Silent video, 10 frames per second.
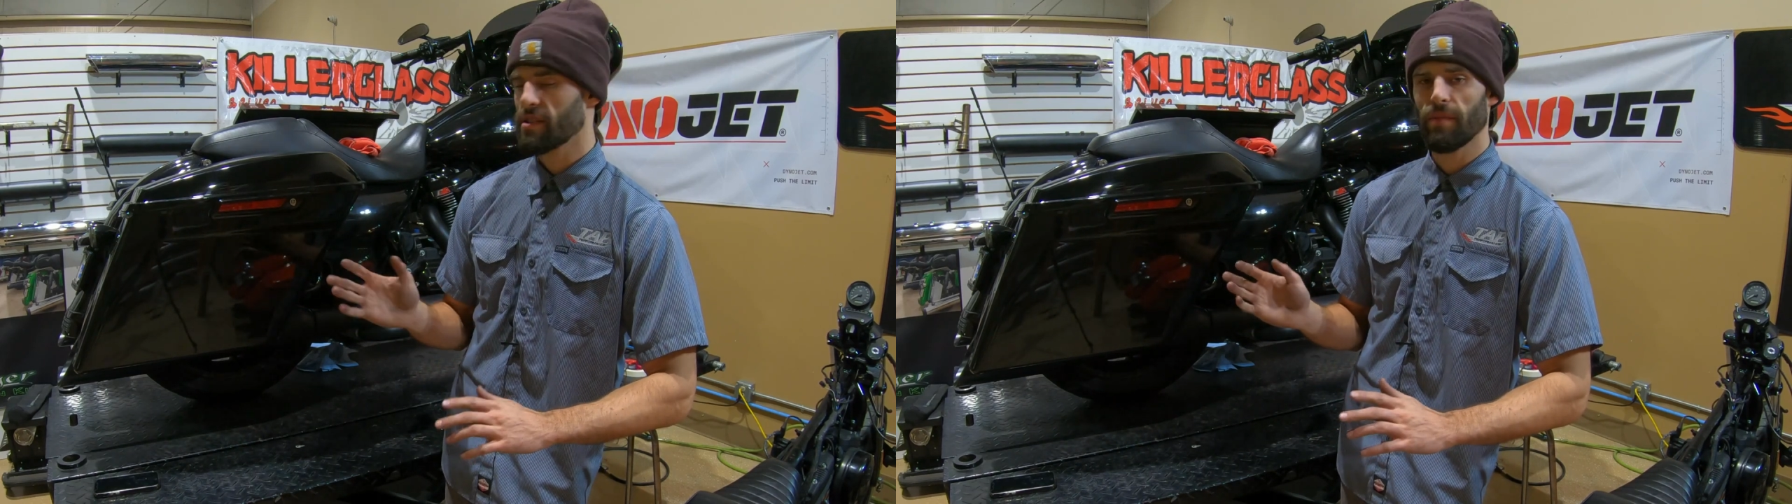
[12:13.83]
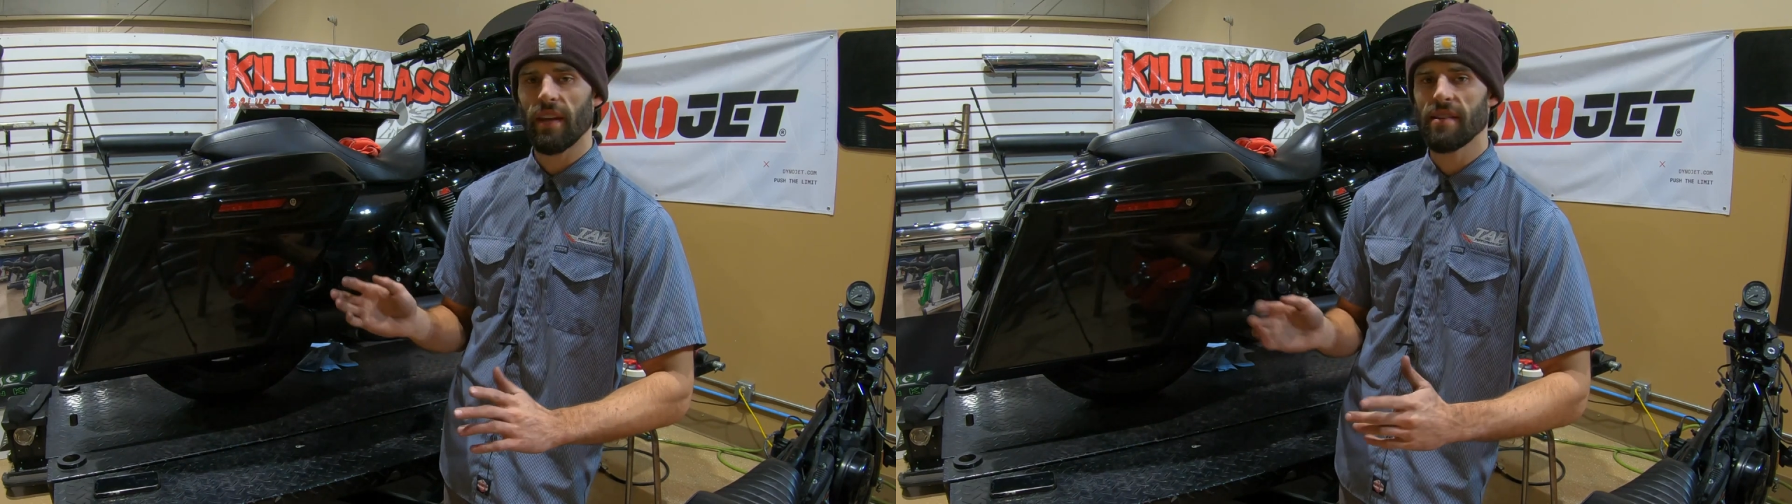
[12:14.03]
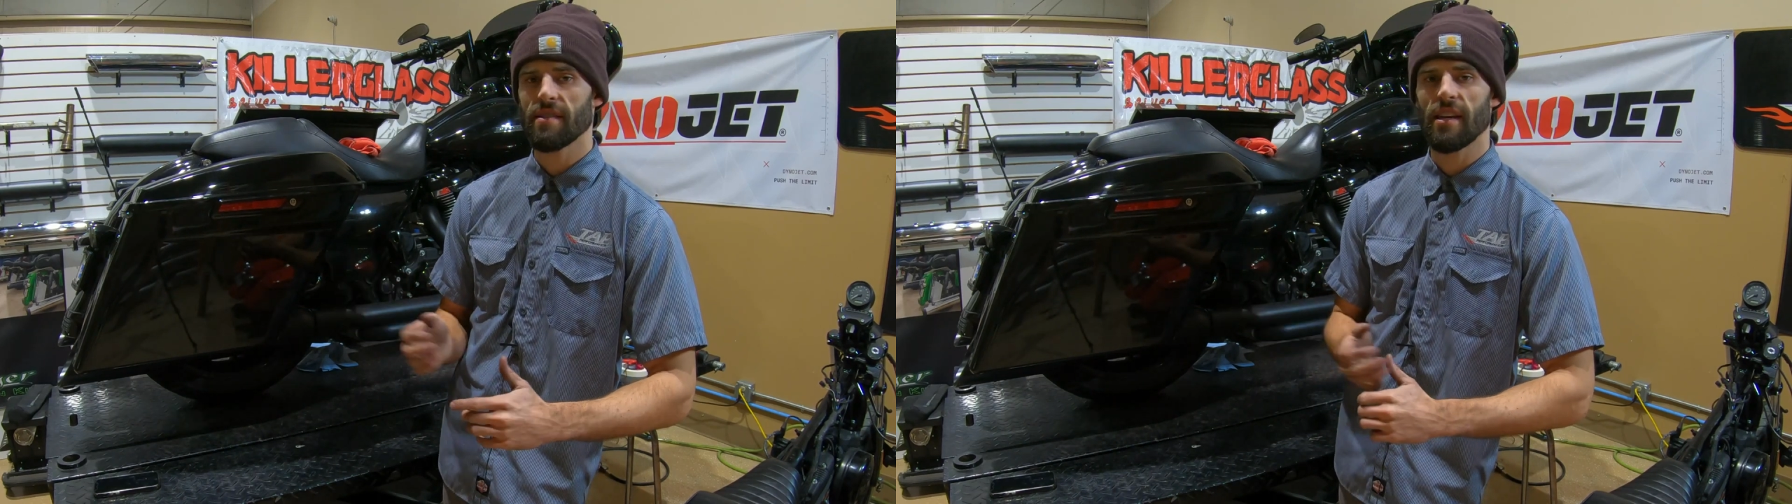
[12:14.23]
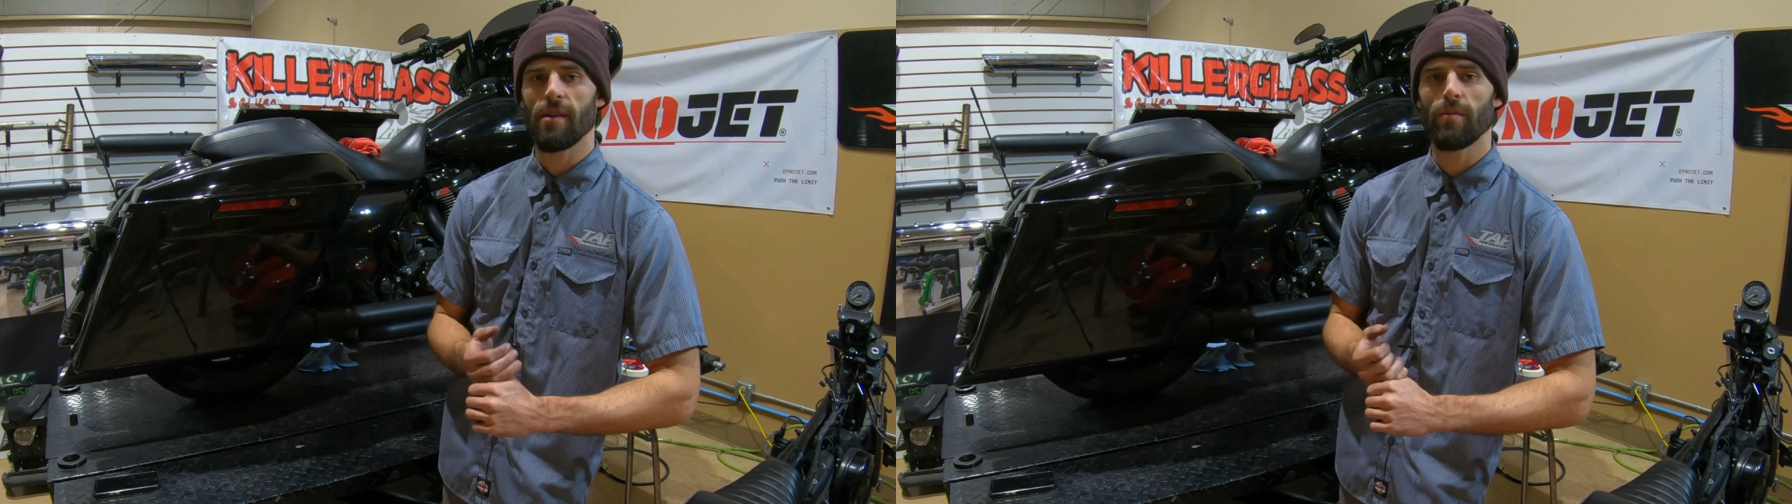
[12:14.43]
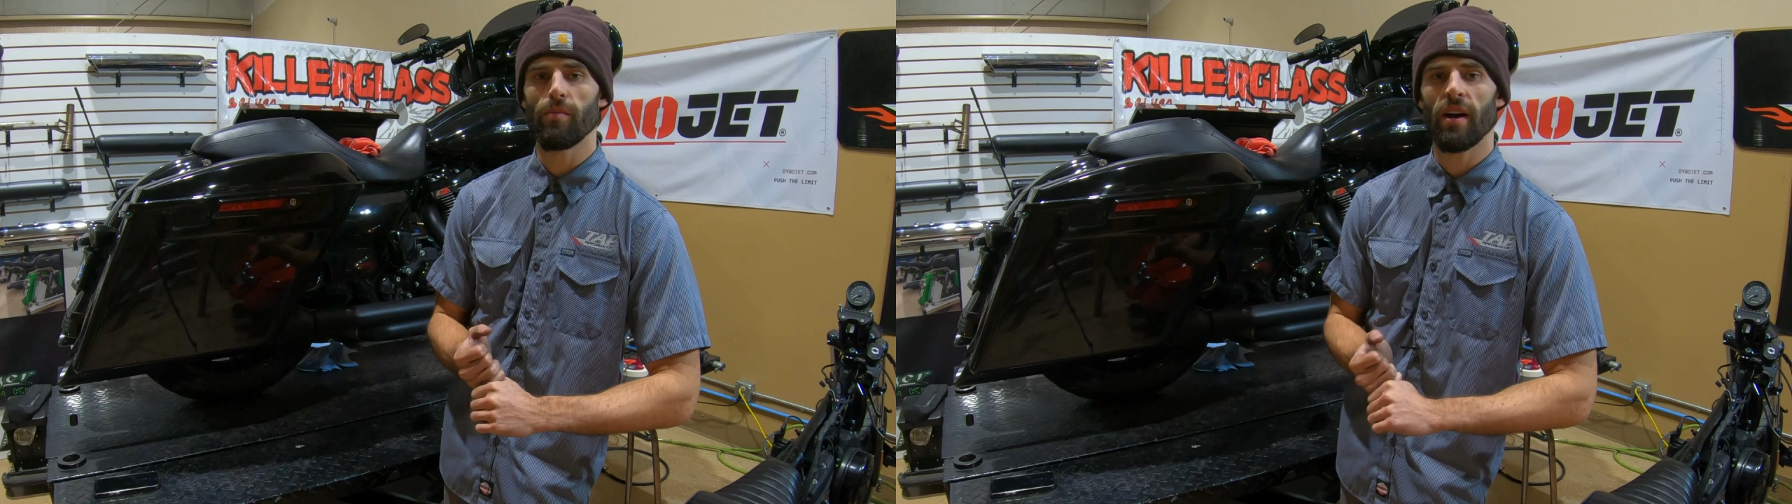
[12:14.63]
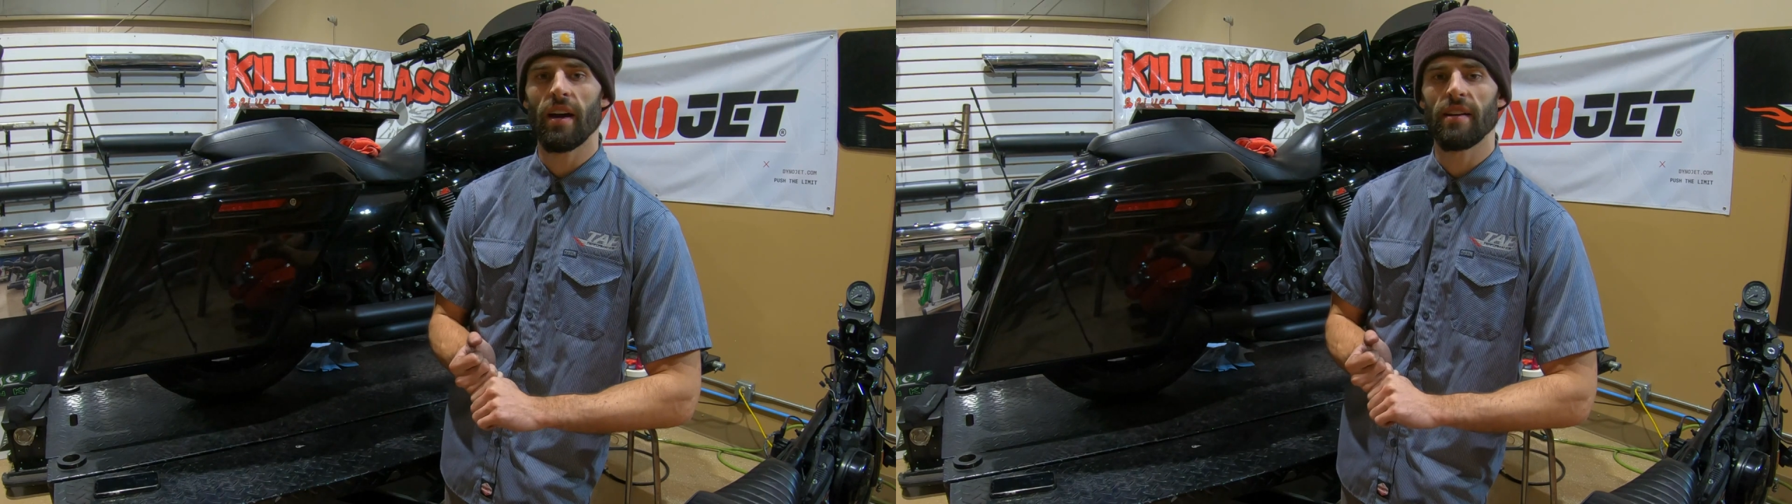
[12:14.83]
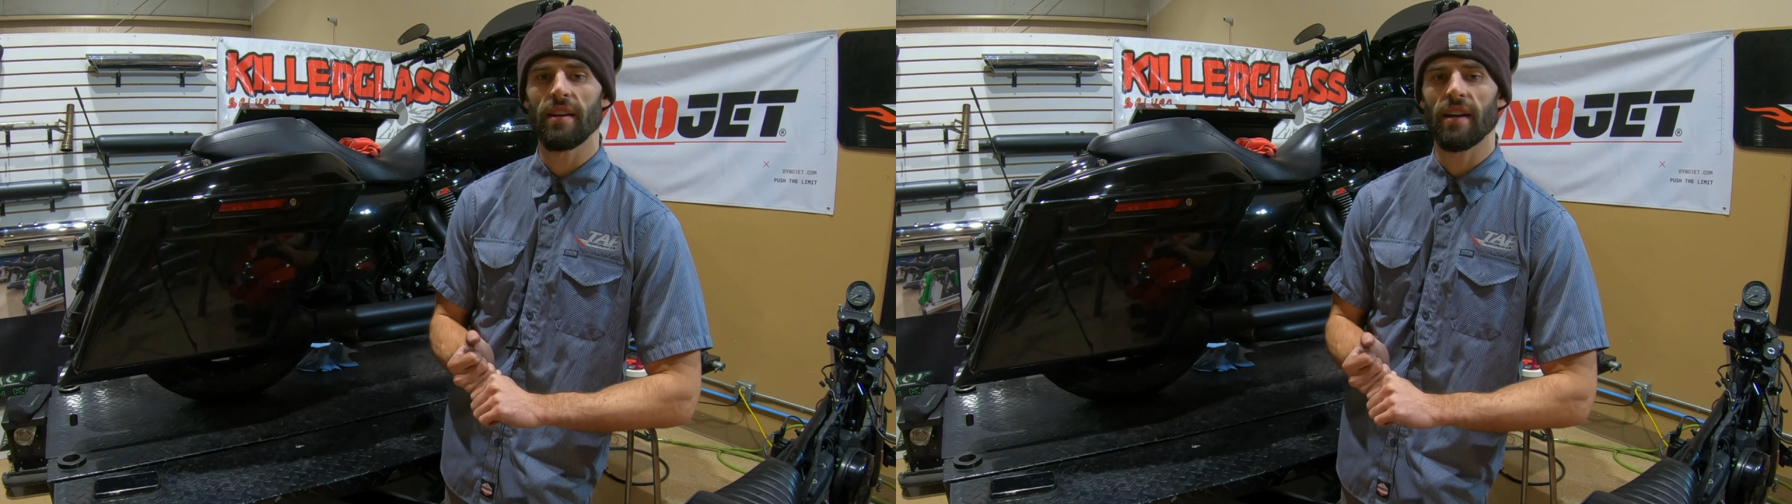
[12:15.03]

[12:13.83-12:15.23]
some things to keep in mind and